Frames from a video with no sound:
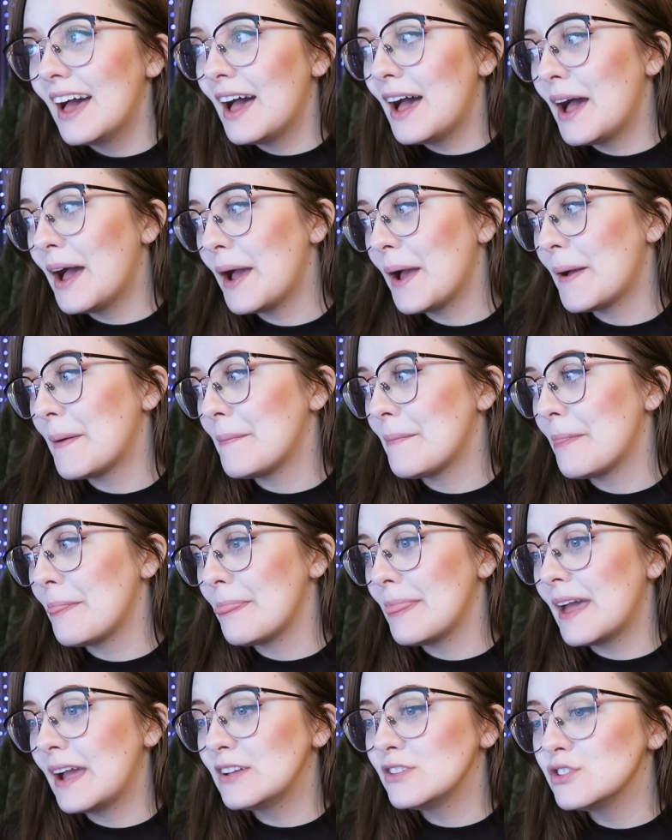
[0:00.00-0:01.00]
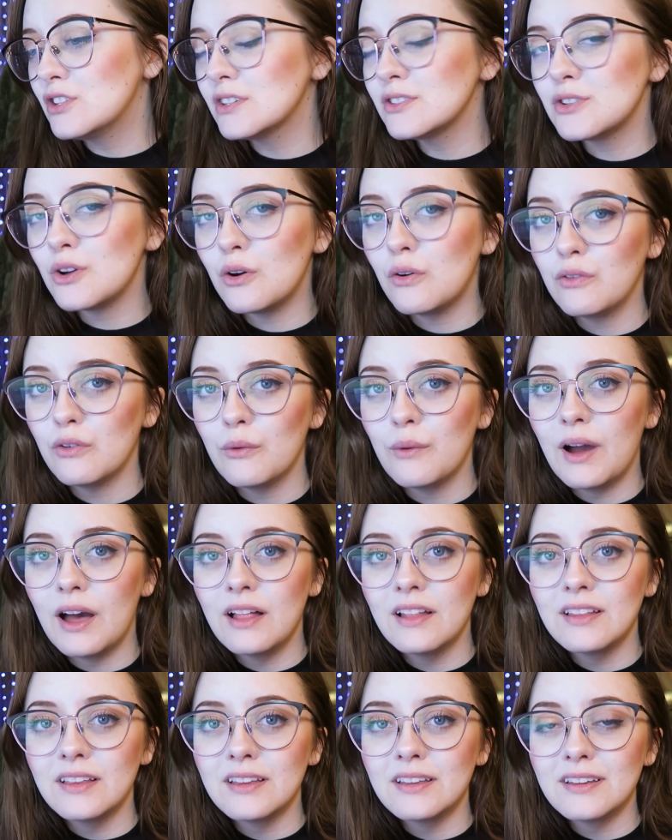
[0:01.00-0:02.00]
And just
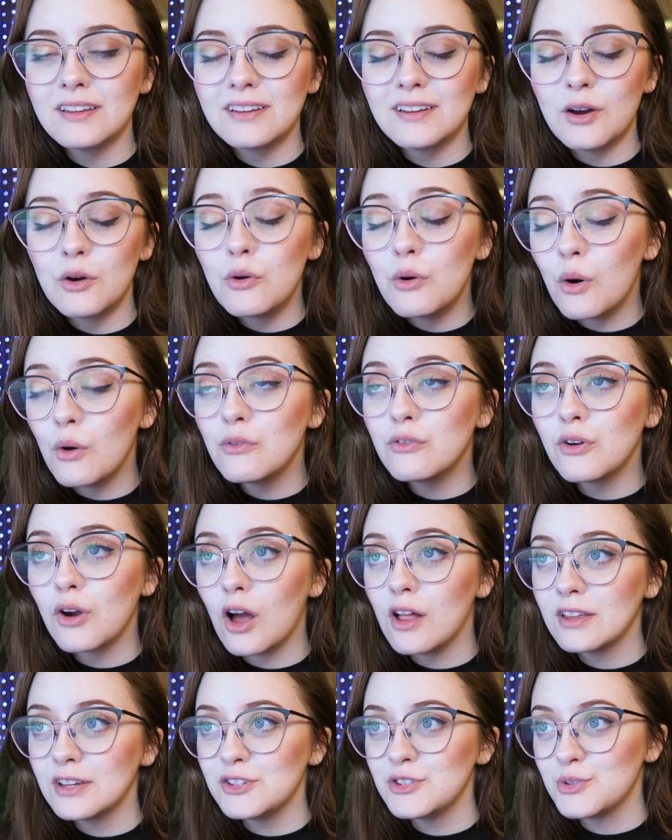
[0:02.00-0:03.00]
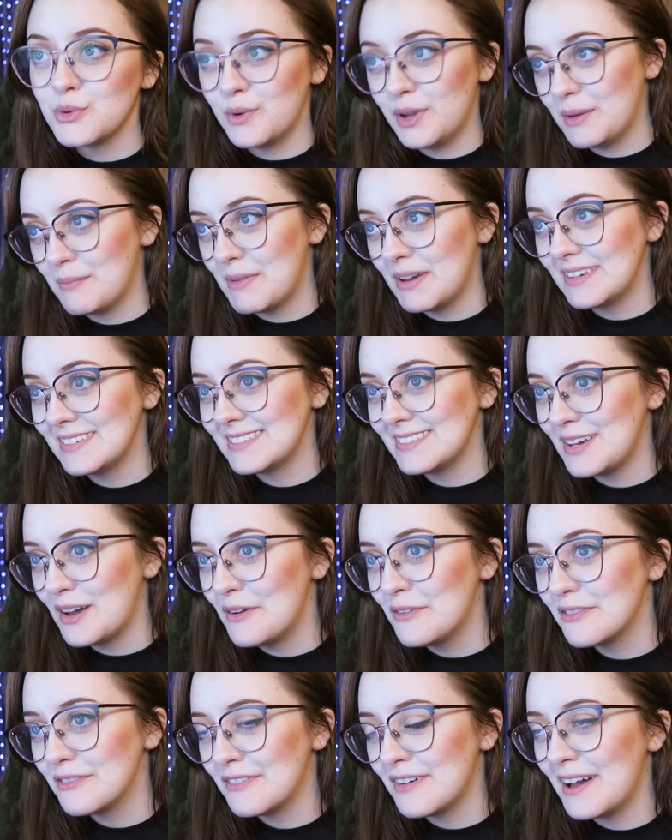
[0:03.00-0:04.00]
overall enjoying
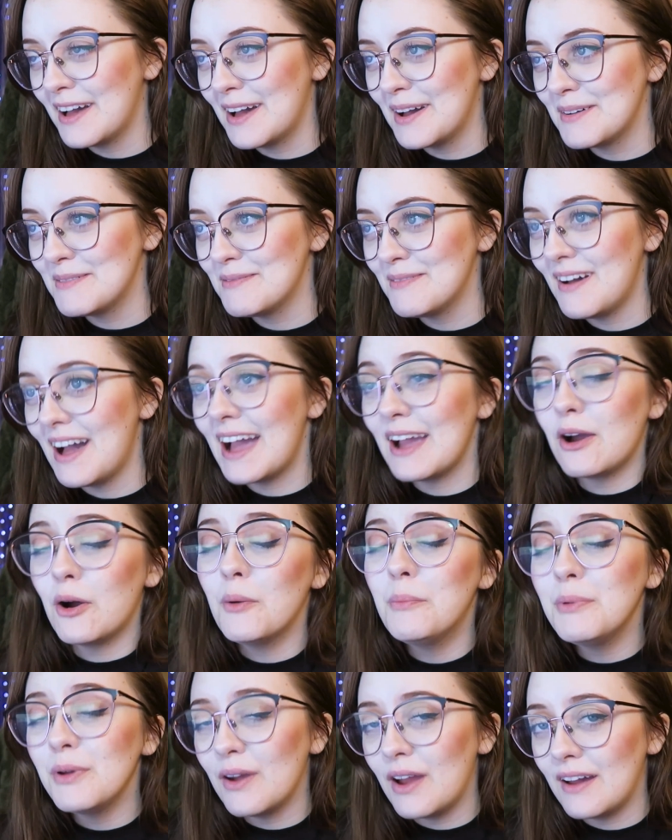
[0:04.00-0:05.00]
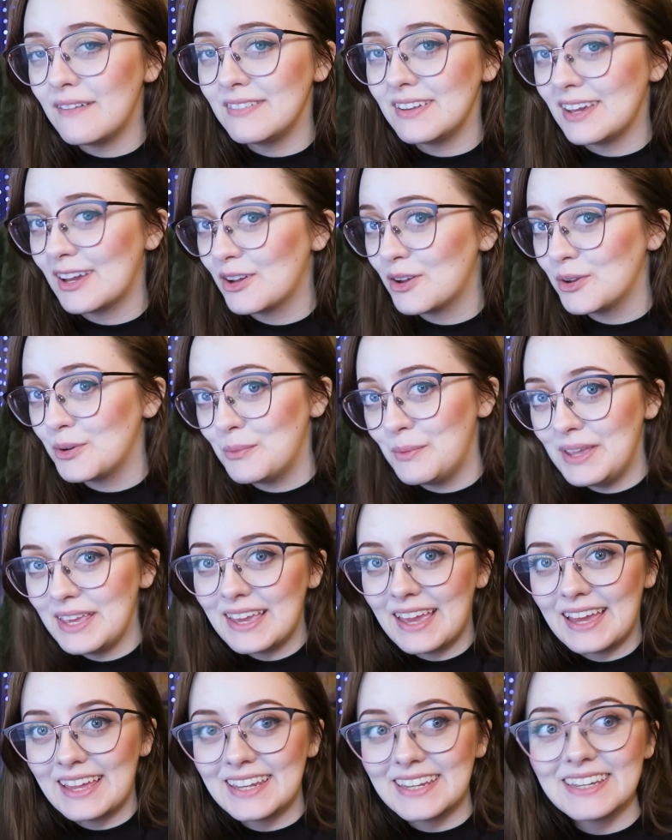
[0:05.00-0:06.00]
myself. I hope you're having a good
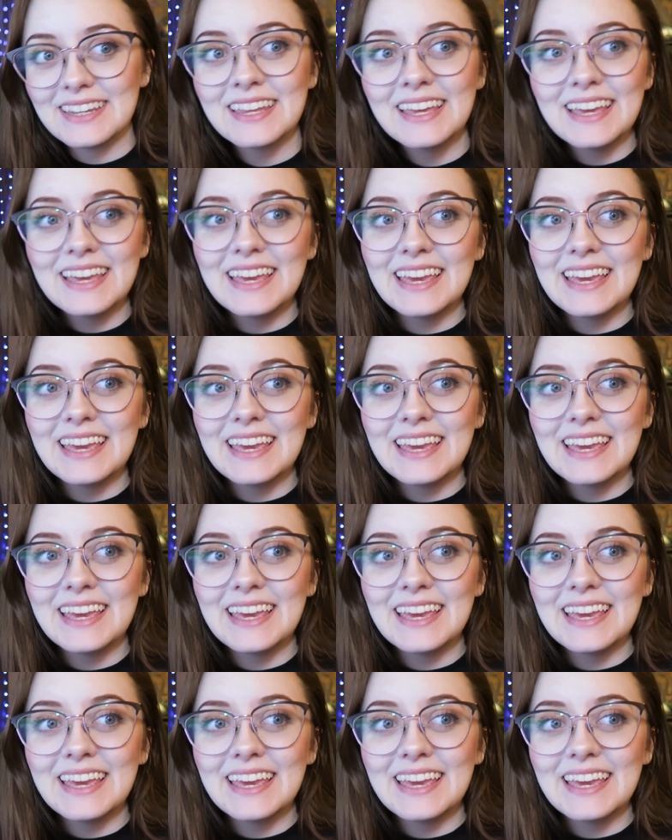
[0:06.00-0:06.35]
weekend.